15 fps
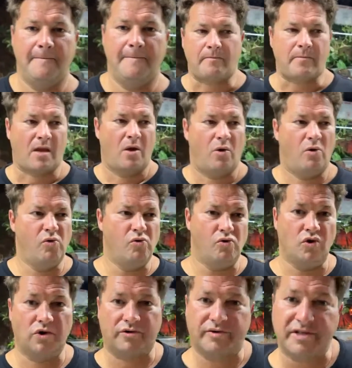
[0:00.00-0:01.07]

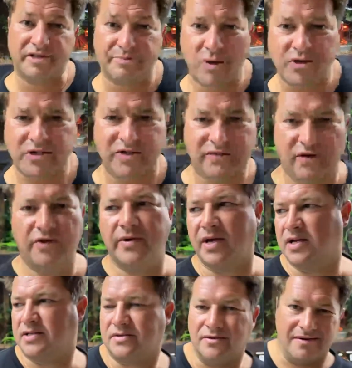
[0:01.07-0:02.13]
oh, look, this
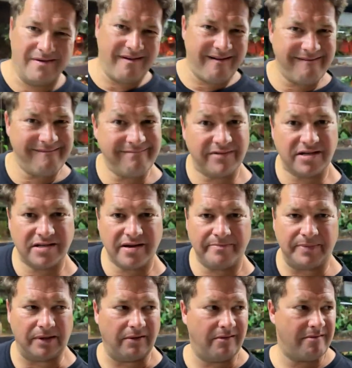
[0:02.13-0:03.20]
person's following us. Or,
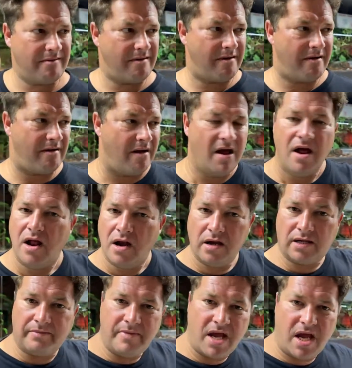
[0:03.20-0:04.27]
oh, this happened. Oh,
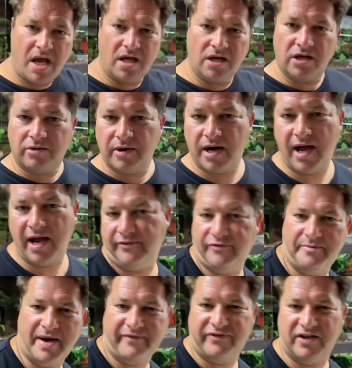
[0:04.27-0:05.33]
look at me. Look what I
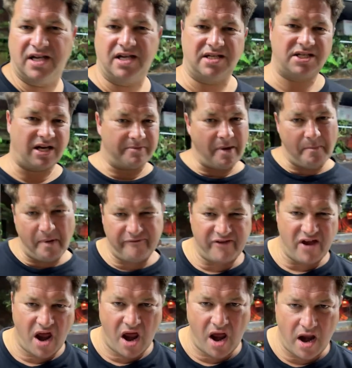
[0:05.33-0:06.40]
ate for breakfast. Check my
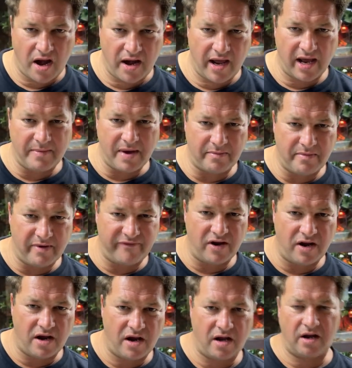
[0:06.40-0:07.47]
muffin. Egg
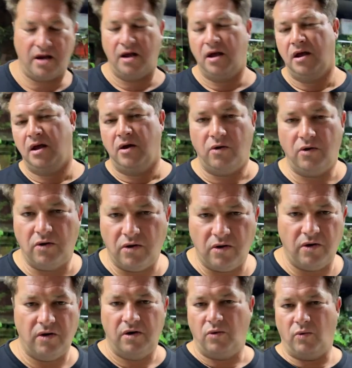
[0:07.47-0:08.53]
McMuffin.
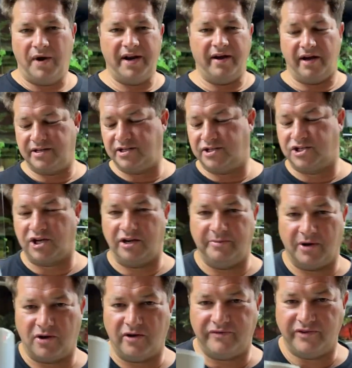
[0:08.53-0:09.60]
Or whatever. I did show you my
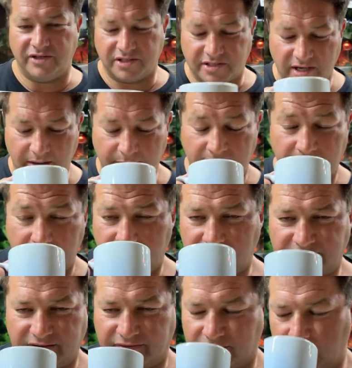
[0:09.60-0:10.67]
coffee just now, but that's
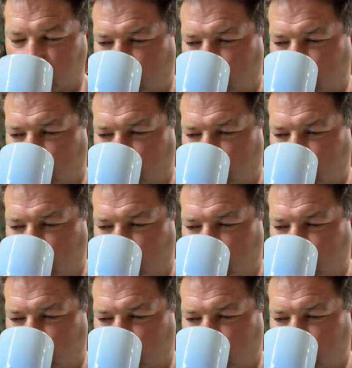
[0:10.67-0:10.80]
different.